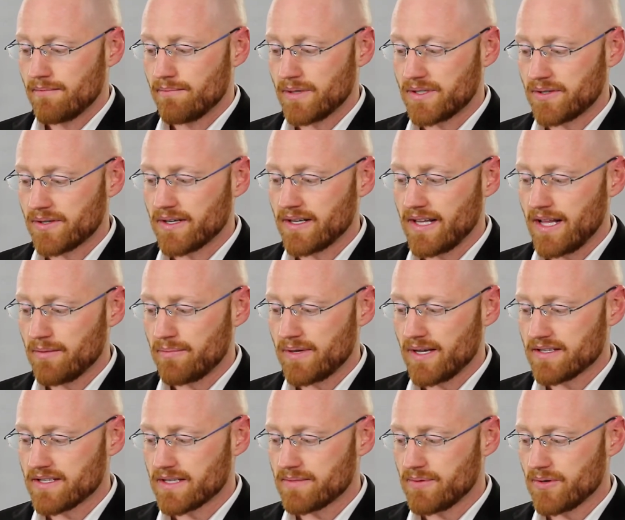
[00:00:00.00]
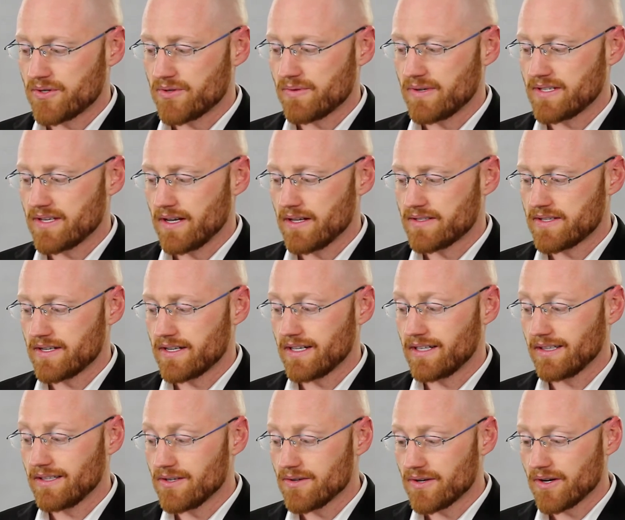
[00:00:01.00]
Maternal LPS exposure results in
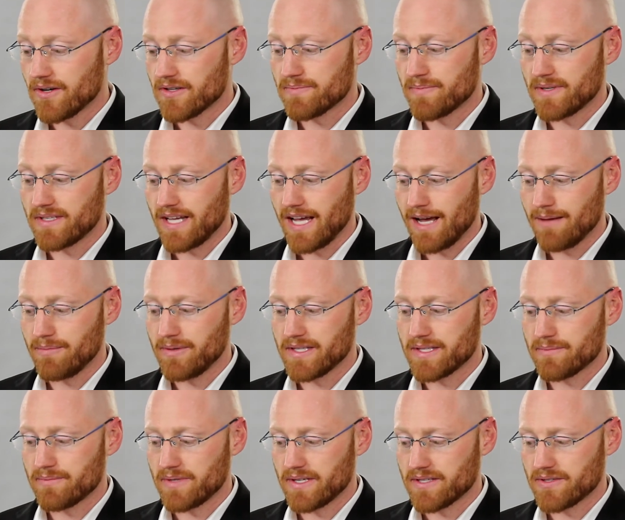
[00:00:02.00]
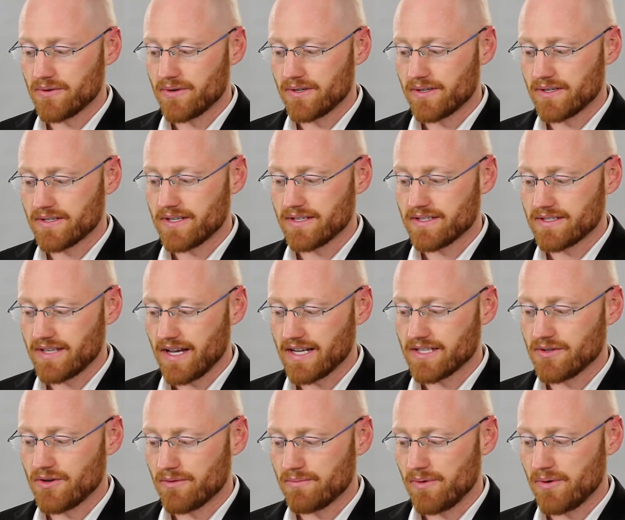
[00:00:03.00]
glucose metabolism disorders and
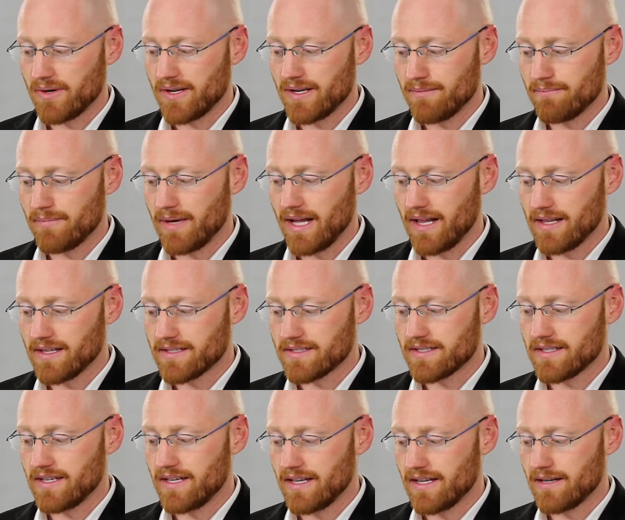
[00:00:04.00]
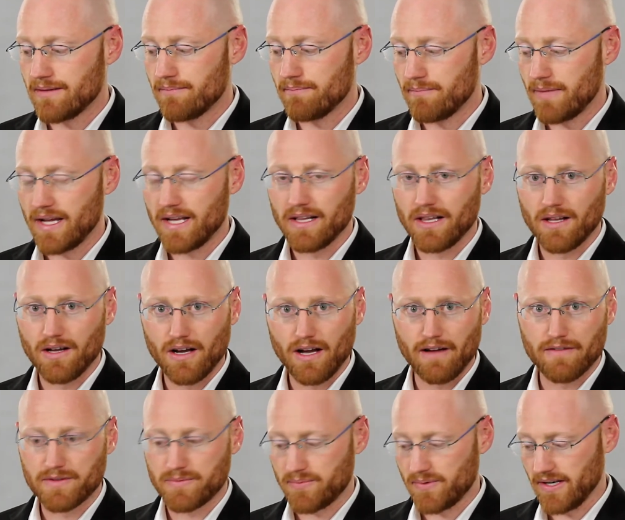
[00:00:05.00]
sex hormone imbalance in male
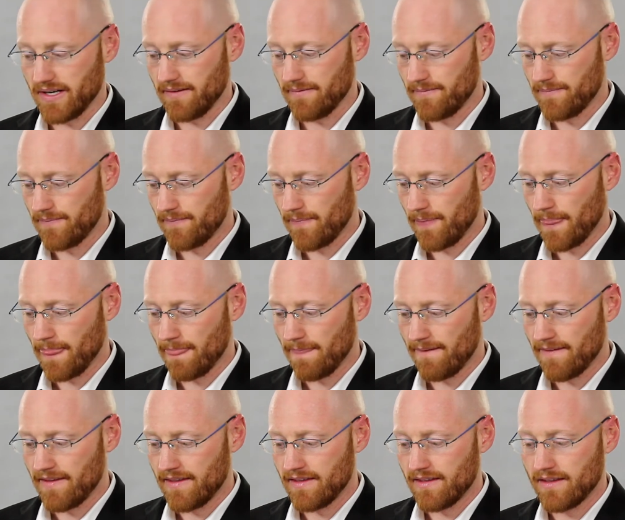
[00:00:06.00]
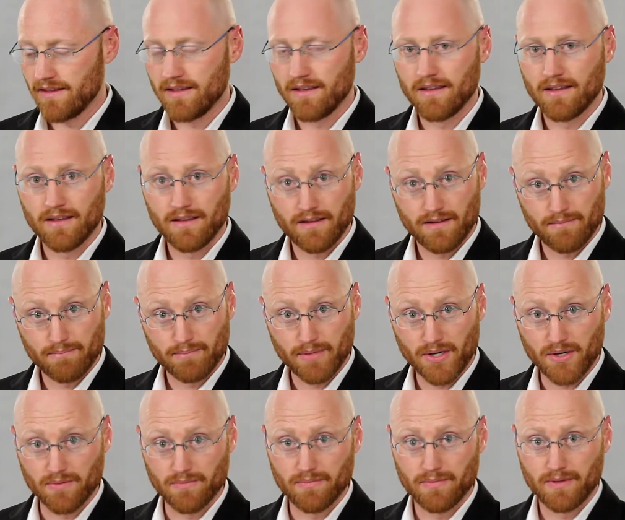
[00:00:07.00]
offspring.
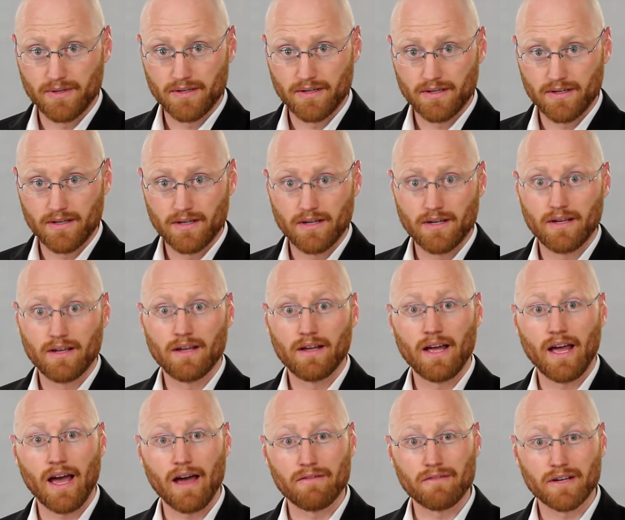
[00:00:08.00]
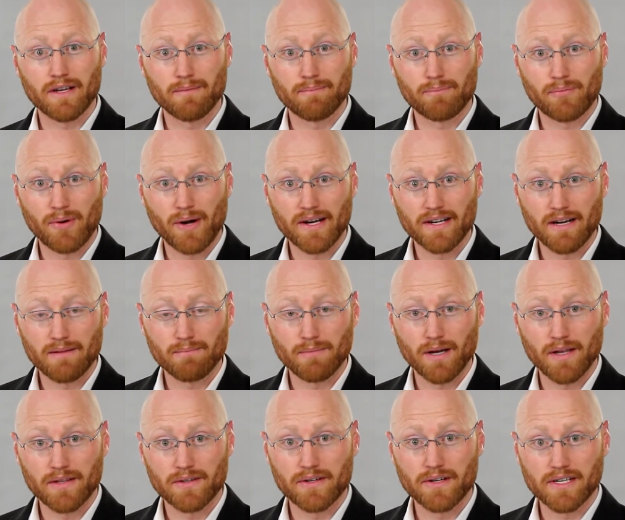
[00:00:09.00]
Boom. Having a pregnant
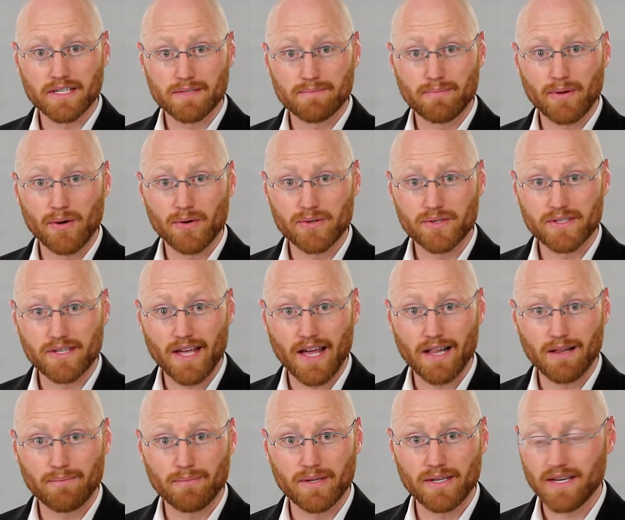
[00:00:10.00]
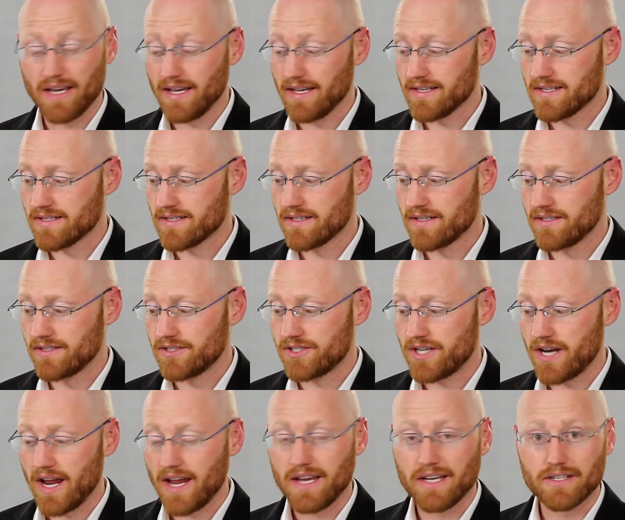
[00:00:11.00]
mother exposed to LPS
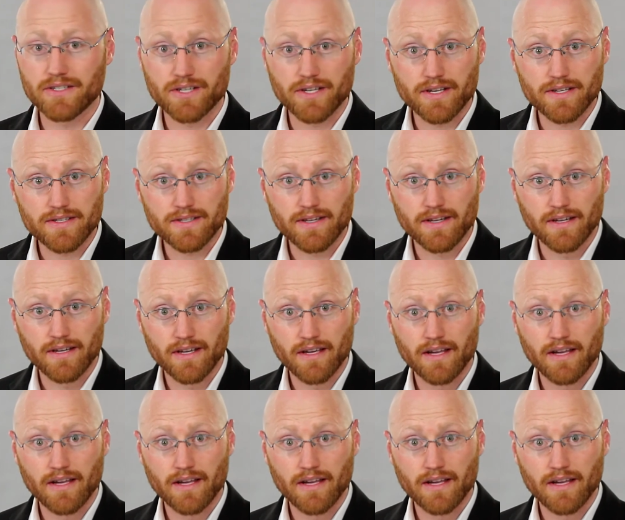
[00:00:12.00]
changes